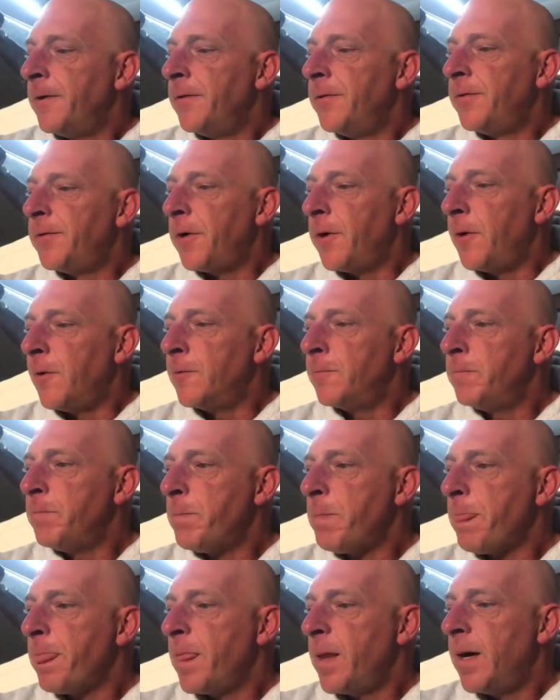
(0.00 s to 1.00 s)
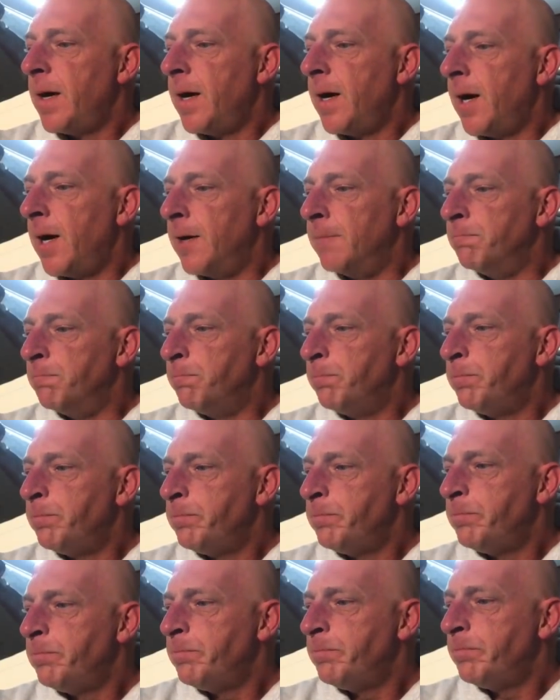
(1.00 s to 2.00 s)
So
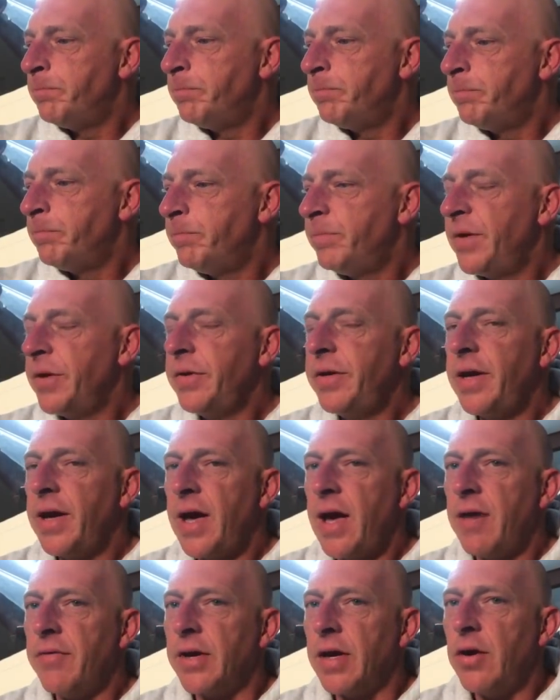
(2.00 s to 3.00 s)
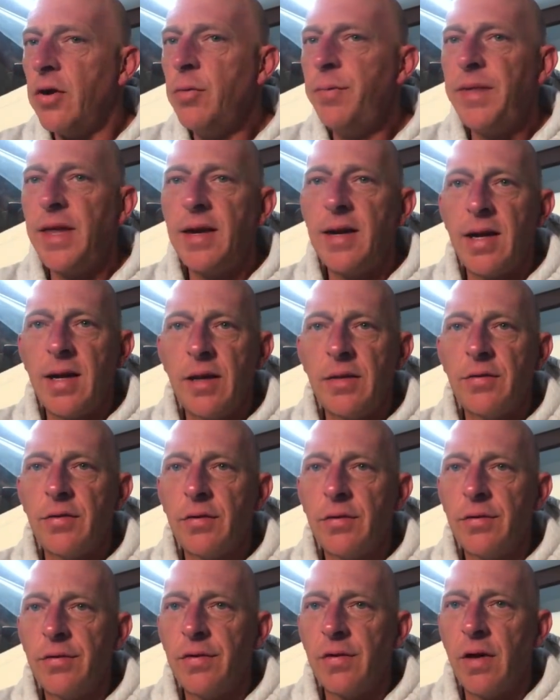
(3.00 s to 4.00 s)
there you have it. I hope that
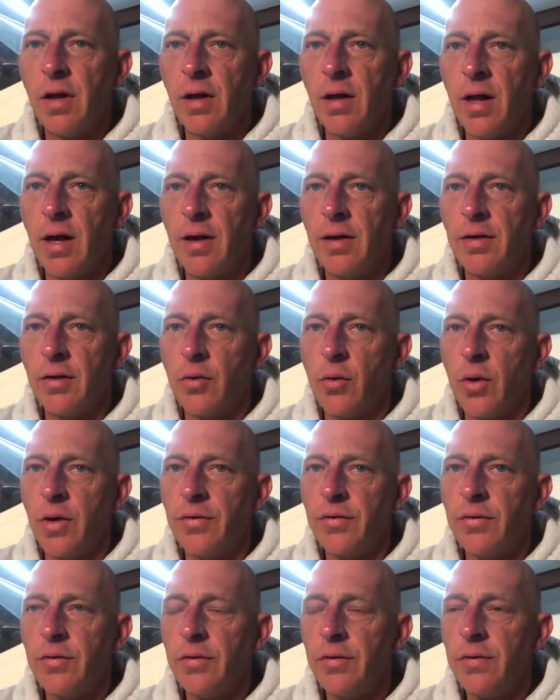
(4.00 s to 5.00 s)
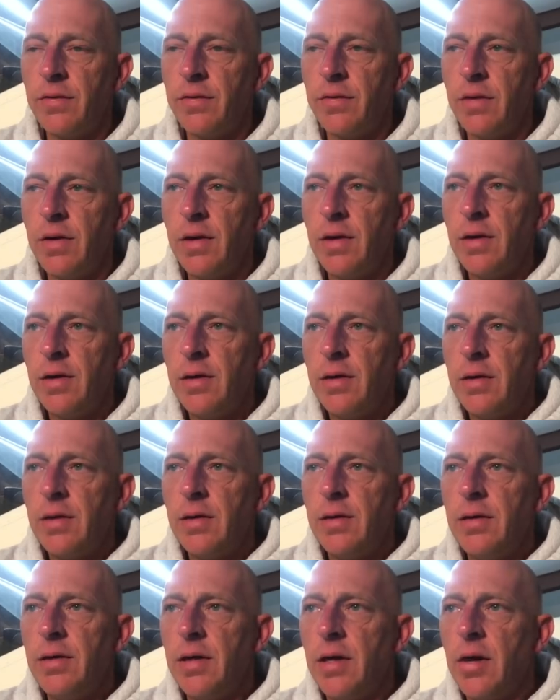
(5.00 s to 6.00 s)
answers a lot of the questions.
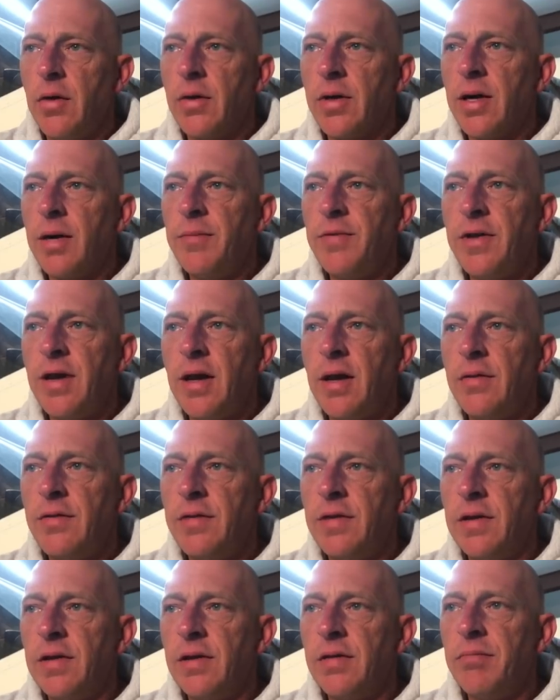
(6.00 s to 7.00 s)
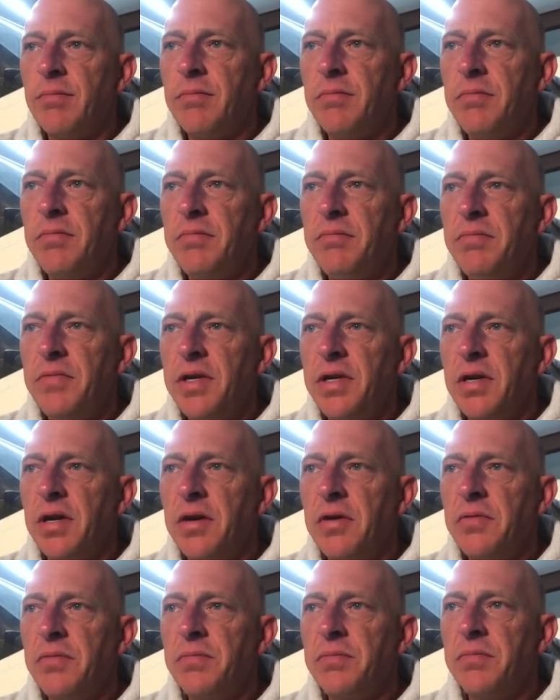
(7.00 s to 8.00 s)
You know, it comes down to, you
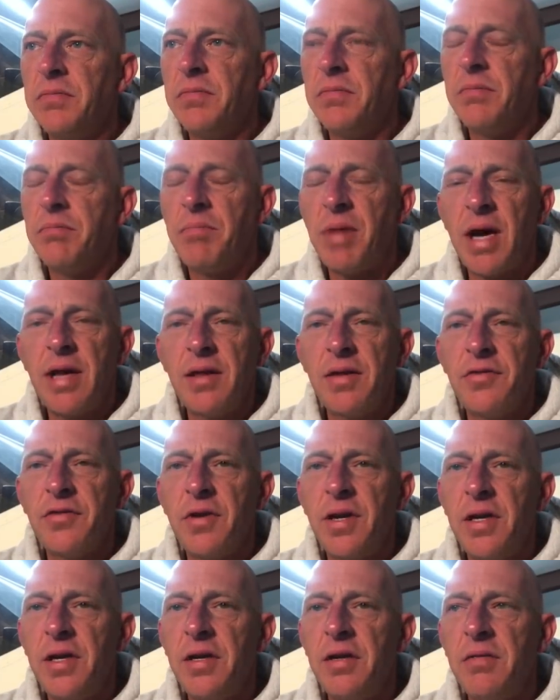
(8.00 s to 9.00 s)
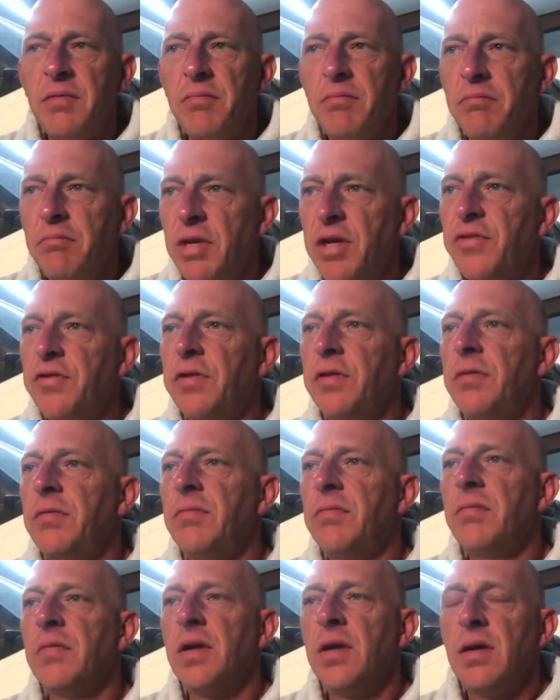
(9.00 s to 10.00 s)
know, pilot training,
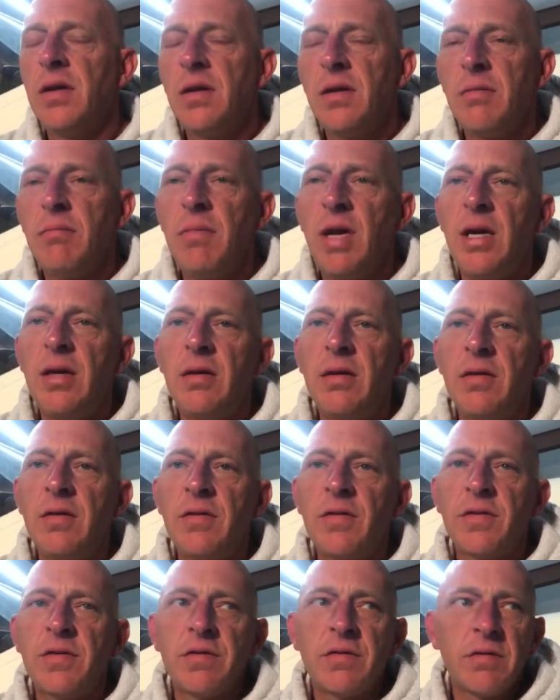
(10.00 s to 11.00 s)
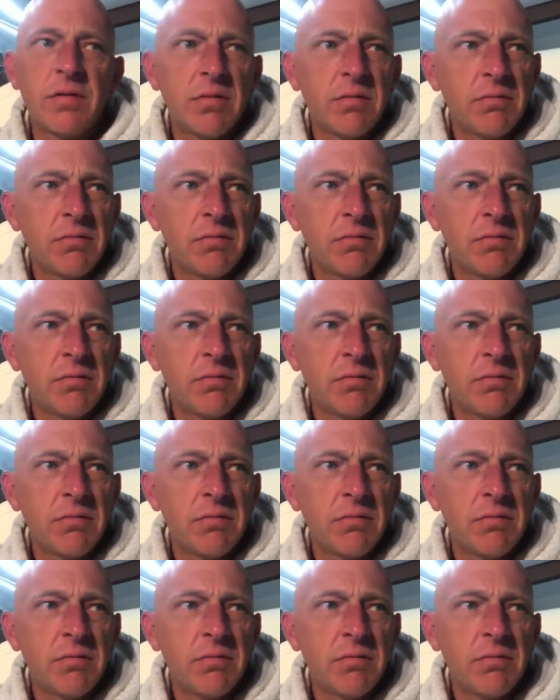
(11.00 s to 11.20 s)
mission, maintenance,